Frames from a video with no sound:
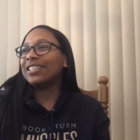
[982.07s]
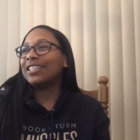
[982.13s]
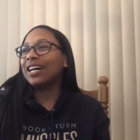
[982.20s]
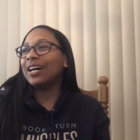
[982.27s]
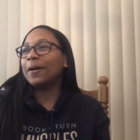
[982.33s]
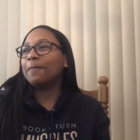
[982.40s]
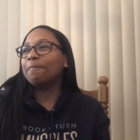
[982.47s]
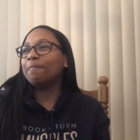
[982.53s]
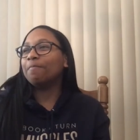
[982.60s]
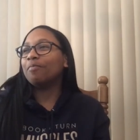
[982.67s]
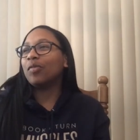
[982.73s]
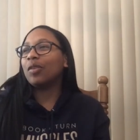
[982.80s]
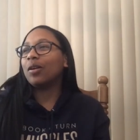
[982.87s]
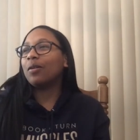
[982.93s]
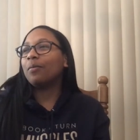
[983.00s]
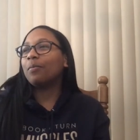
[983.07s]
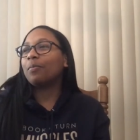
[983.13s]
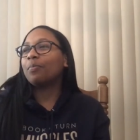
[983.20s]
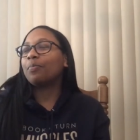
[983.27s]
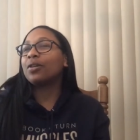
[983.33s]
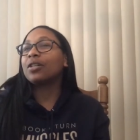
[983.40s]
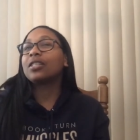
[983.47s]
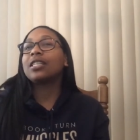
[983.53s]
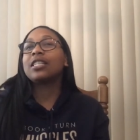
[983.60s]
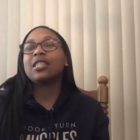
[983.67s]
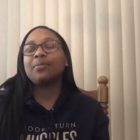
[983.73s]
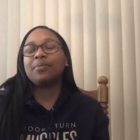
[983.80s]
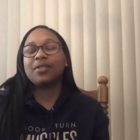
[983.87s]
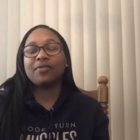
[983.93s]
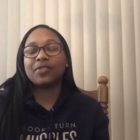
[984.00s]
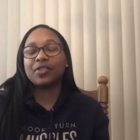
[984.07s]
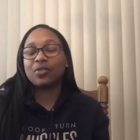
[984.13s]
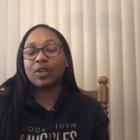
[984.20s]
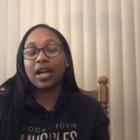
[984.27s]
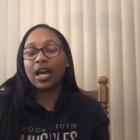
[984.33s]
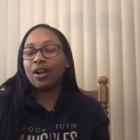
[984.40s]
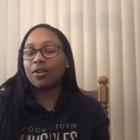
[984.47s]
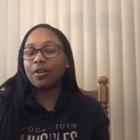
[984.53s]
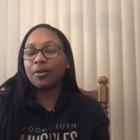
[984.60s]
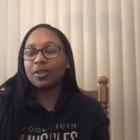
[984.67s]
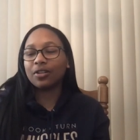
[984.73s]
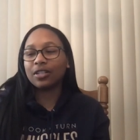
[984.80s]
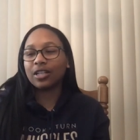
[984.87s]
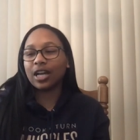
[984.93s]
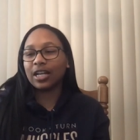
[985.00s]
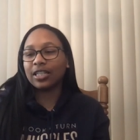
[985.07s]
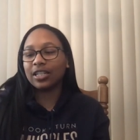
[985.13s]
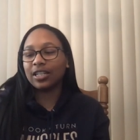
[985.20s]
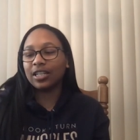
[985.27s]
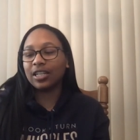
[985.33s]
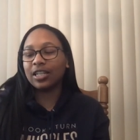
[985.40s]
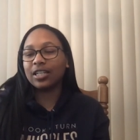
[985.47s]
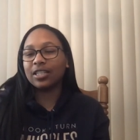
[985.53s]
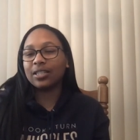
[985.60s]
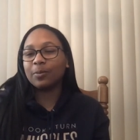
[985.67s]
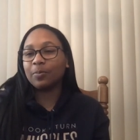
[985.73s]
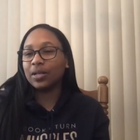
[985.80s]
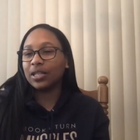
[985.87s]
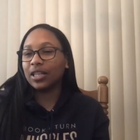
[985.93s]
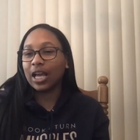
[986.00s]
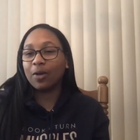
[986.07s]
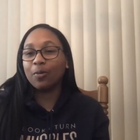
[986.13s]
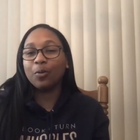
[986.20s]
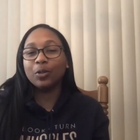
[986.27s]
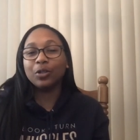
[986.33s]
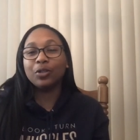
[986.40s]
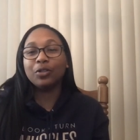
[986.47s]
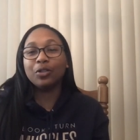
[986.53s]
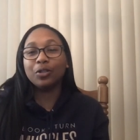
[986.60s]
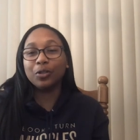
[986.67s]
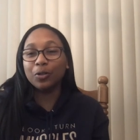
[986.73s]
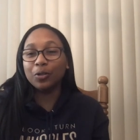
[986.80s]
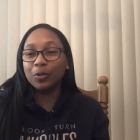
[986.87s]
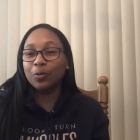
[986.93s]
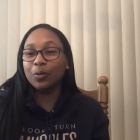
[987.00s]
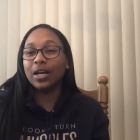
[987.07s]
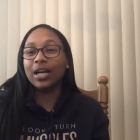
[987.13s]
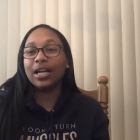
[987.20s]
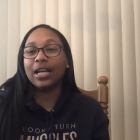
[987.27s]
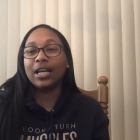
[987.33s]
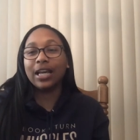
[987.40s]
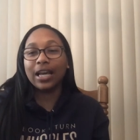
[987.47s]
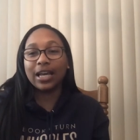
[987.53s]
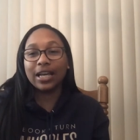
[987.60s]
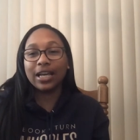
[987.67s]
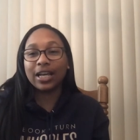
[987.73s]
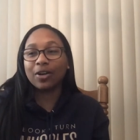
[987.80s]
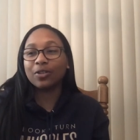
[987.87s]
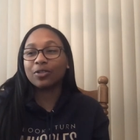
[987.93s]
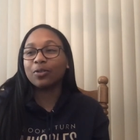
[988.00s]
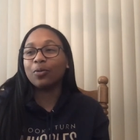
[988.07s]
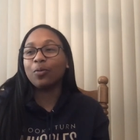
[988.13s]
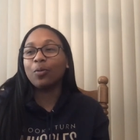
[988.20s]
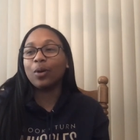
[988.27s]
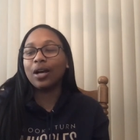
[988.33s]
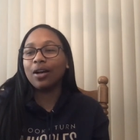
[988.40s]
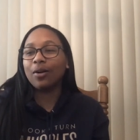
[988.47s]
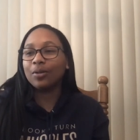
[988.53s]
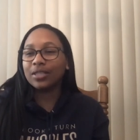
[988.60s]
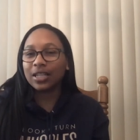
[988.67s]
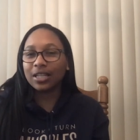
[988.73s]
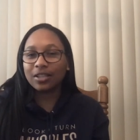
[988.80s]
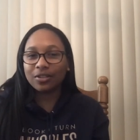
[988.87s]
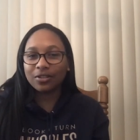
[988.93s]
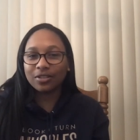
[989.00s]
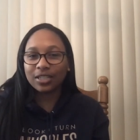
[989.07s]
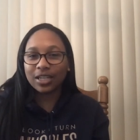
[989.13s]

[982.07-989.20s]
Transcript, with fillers: um presents himself as straight i don't know what their identity is but like yeah. do a gay character well what's the other girl's